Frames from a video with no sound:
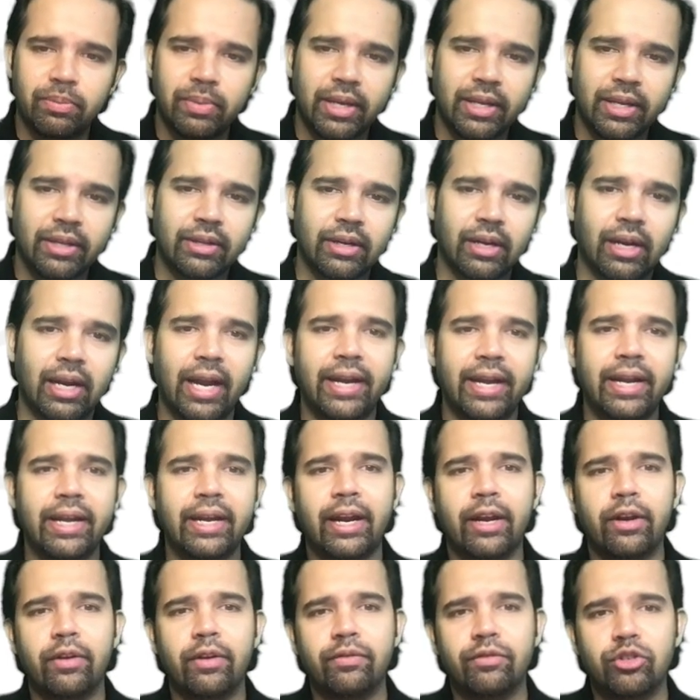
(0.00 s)
being the gliding
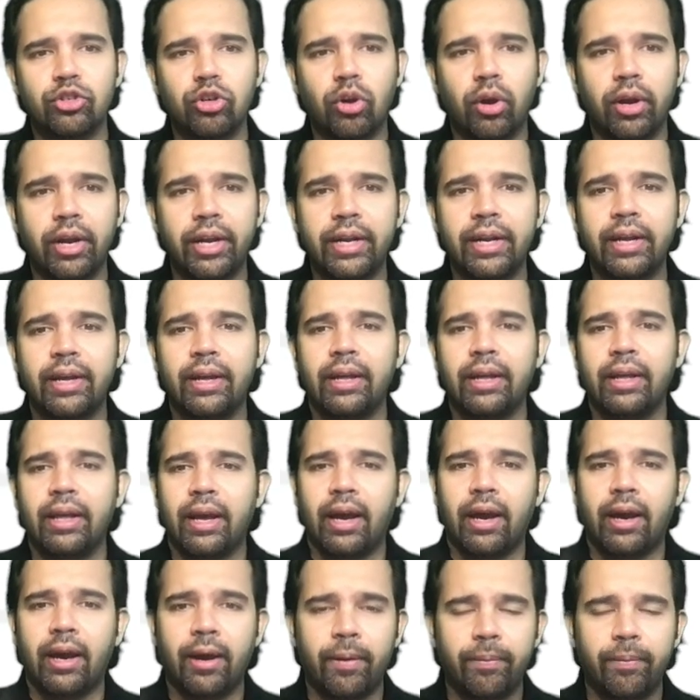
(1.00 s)
kind of joint
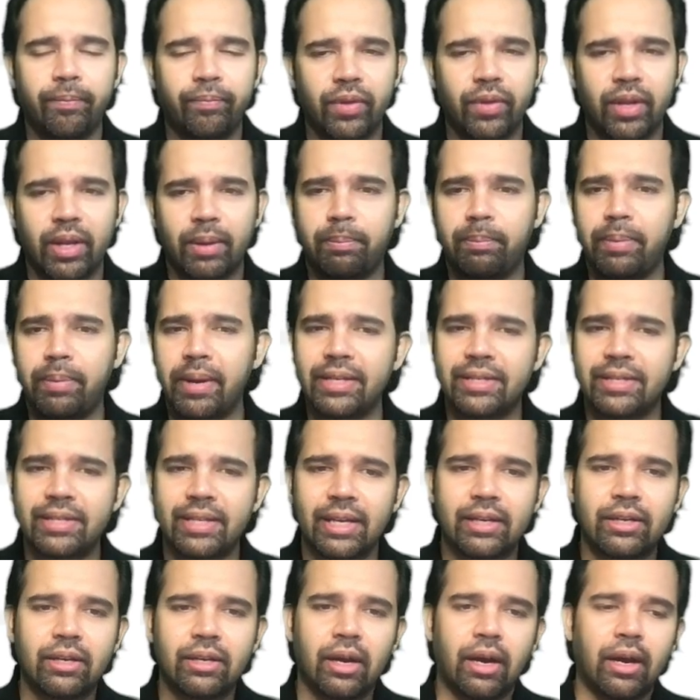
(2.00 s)
um,
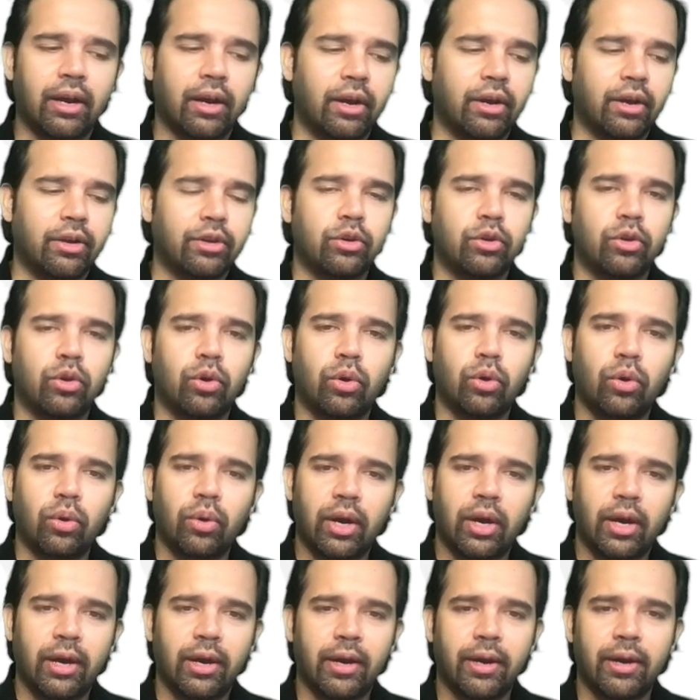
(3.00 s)
basic uh, you
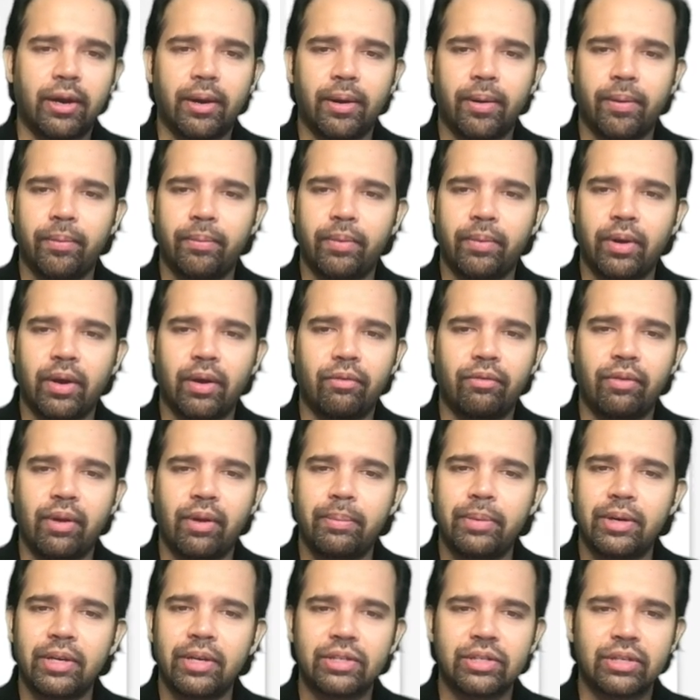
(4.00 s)
know
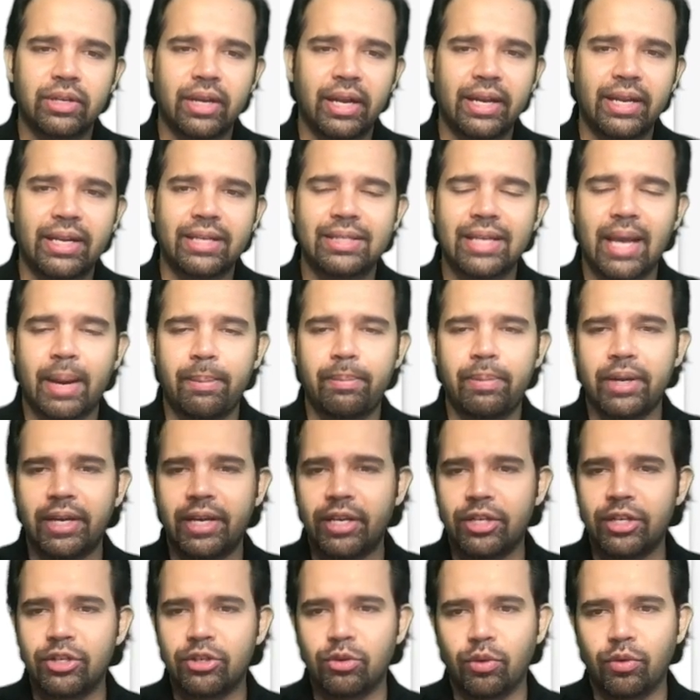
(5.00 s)
Weber's Rinne's
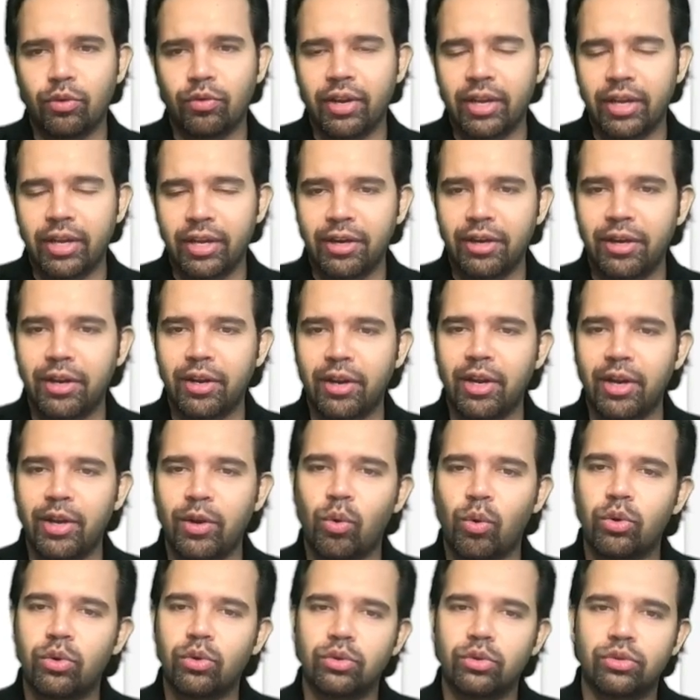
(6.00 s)
application over here in
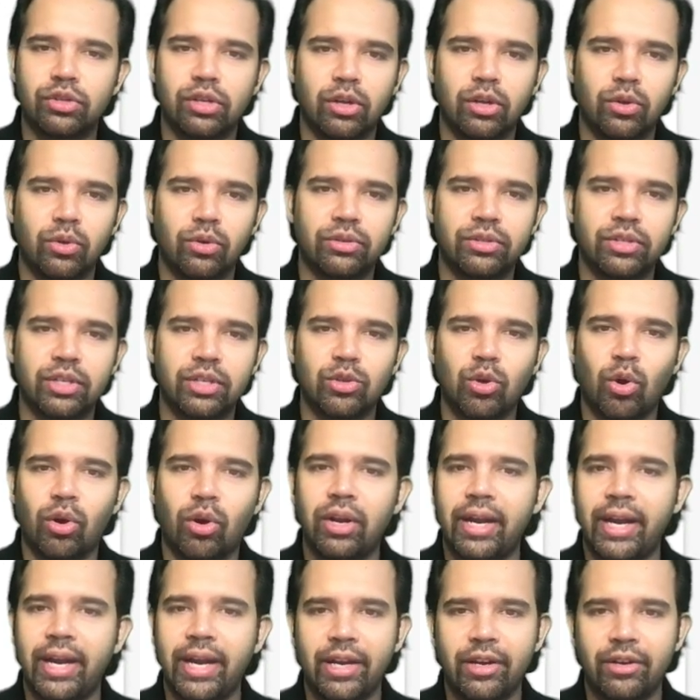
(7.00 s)
otosclerosis all
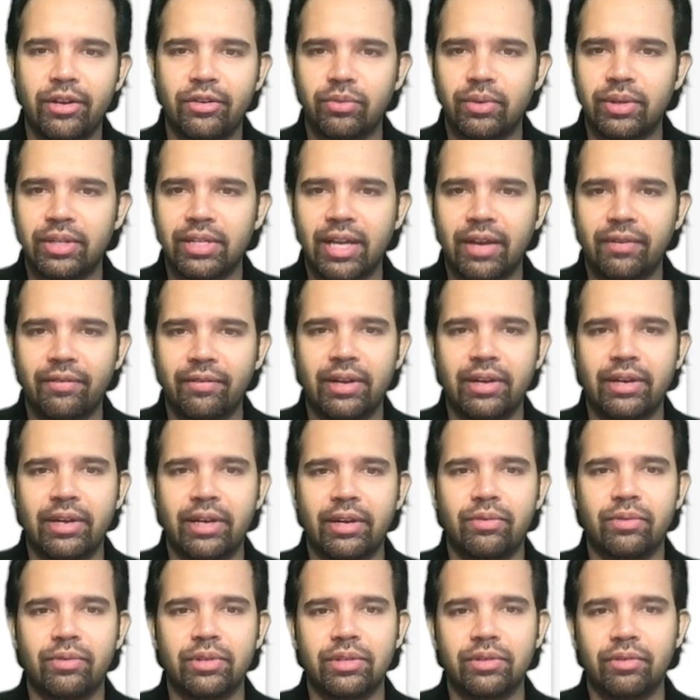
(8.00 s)
hints was given
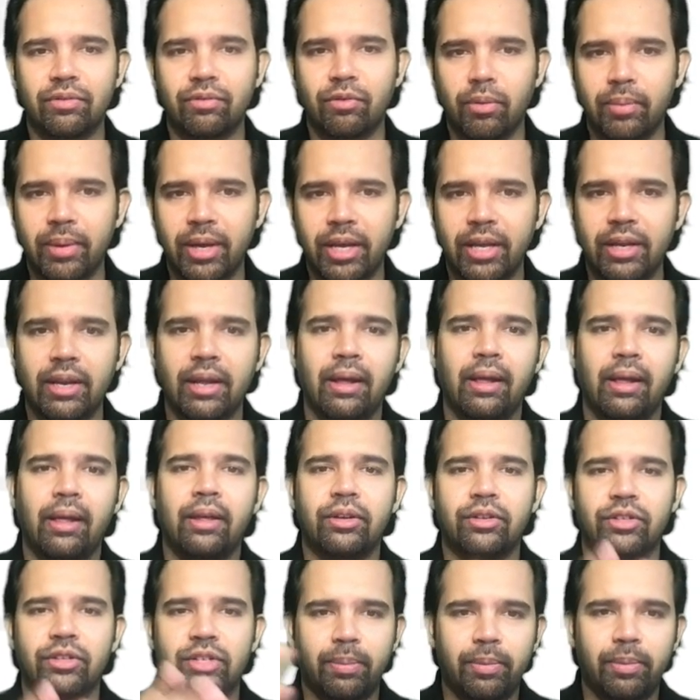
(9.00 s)
it was a woman
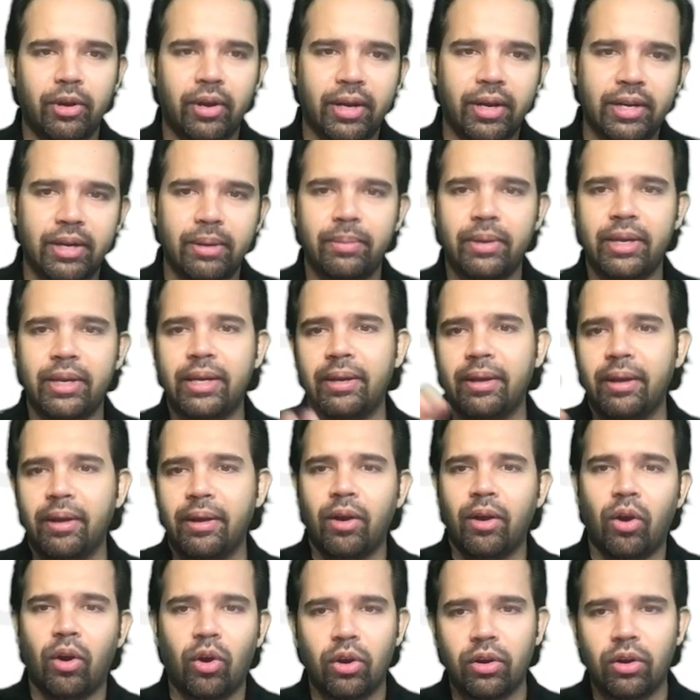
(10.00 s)
hepatectomy
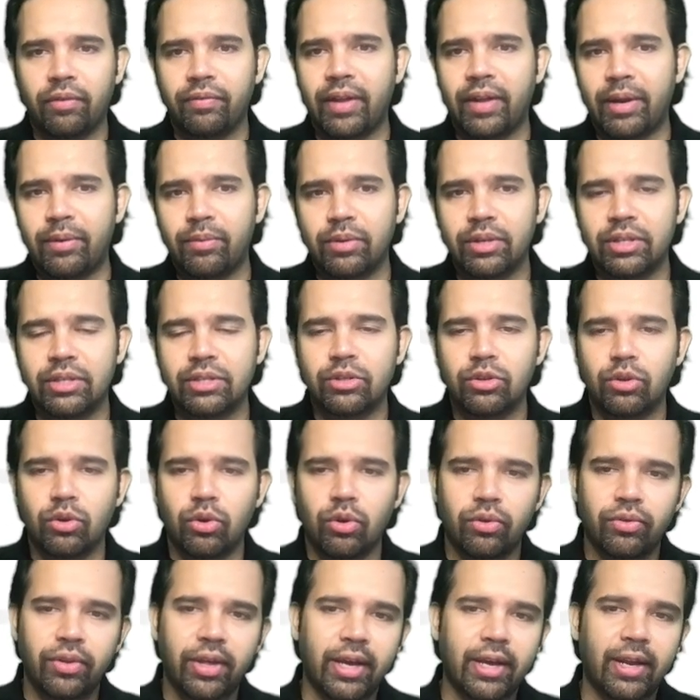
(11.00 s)
all of that was you
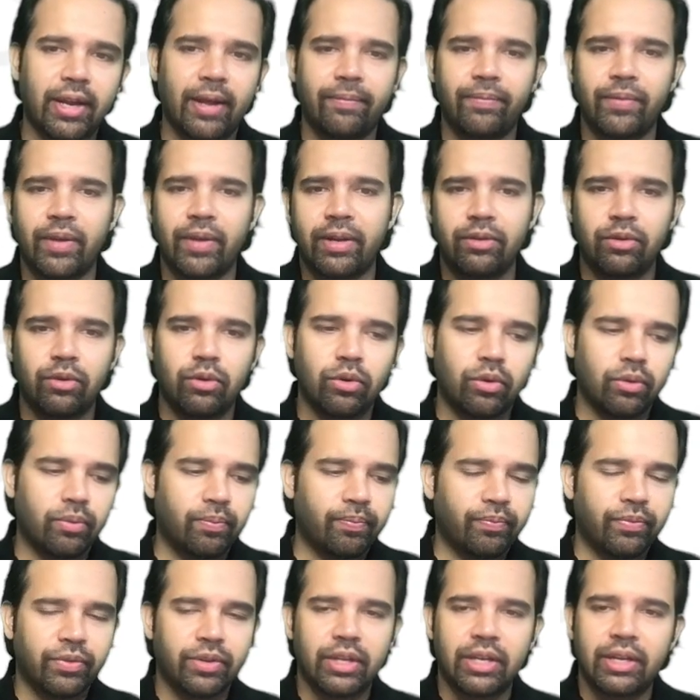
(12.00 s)
know there and then you
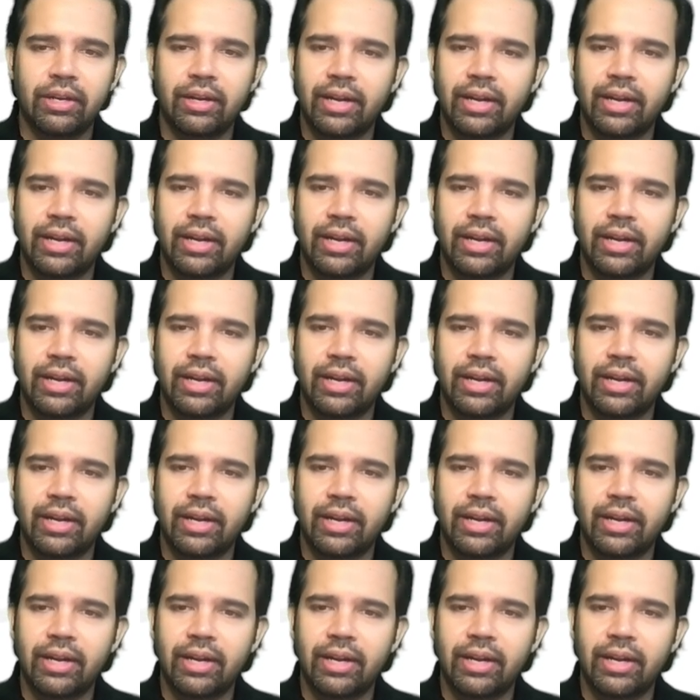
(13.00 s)
know the